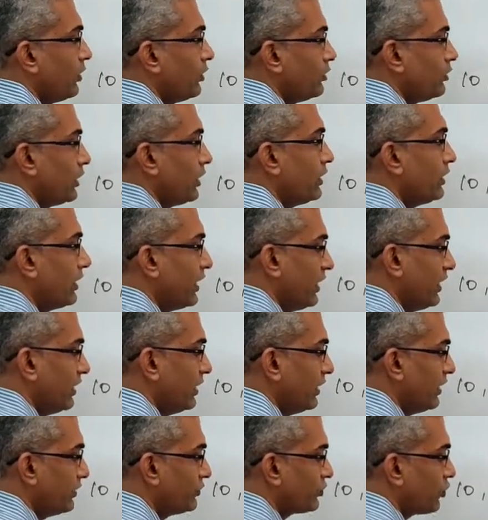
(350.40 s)
30
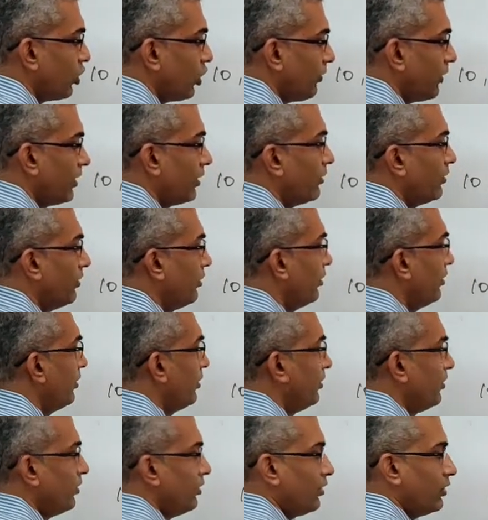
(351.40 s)
is common
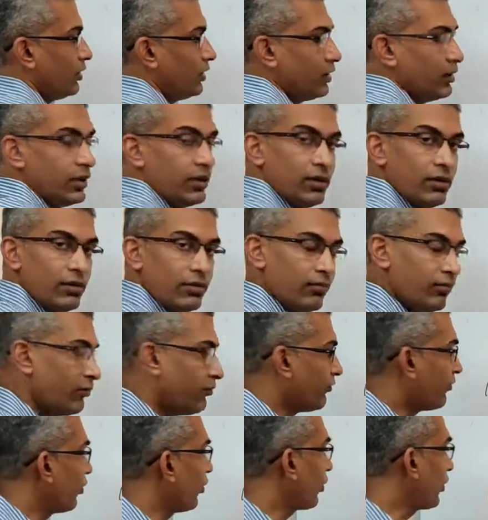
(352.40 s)

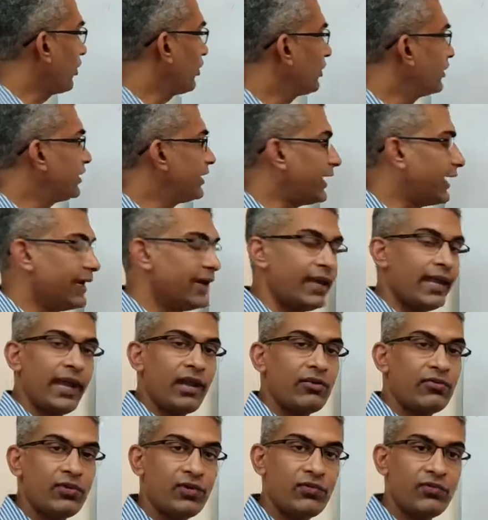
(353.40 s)
for 10
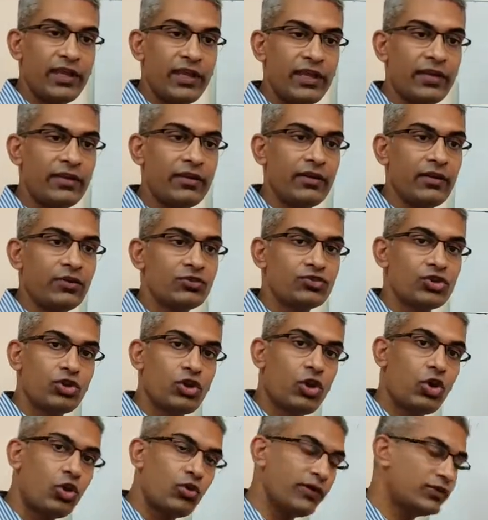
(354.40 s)
and 15. So the
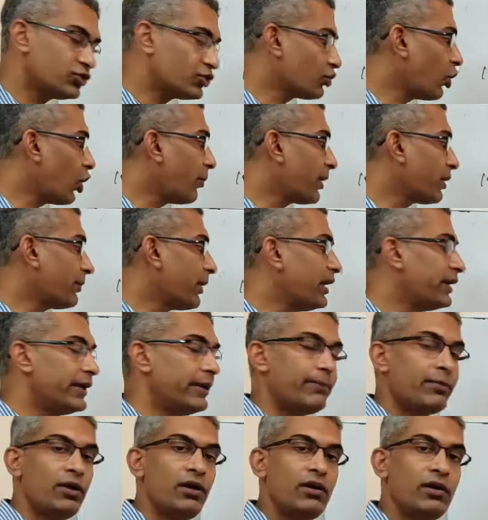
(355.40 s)
lowest common
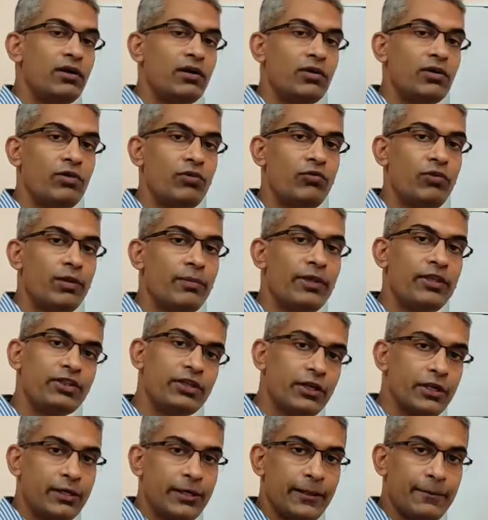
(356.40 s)
multiple will be
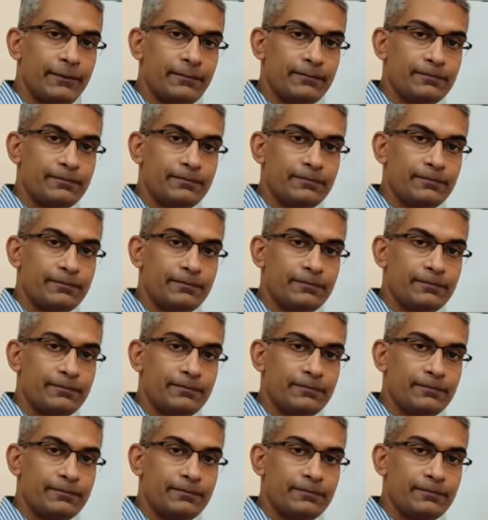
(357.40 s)
30.